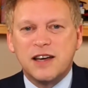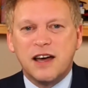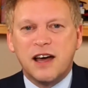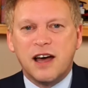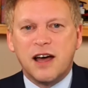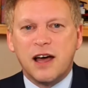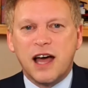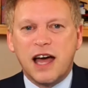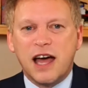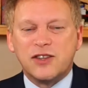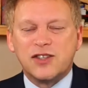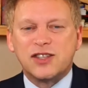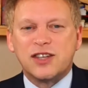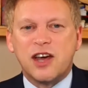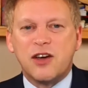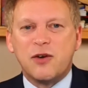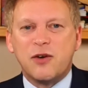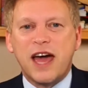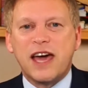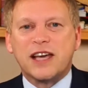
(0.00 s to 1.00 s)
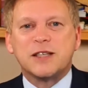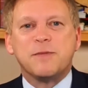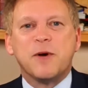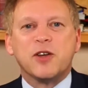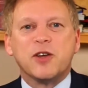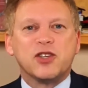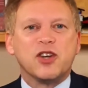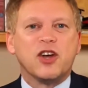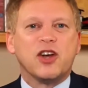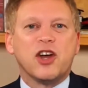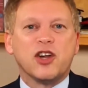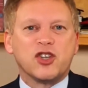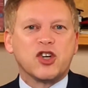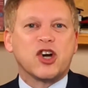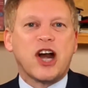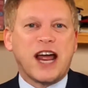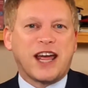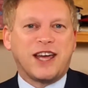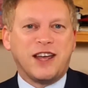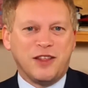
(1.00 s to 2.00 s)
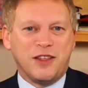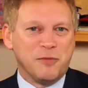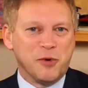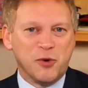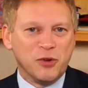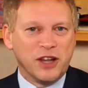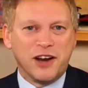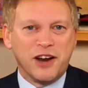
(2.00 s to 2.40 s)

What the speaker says: And so experts are tracking them all.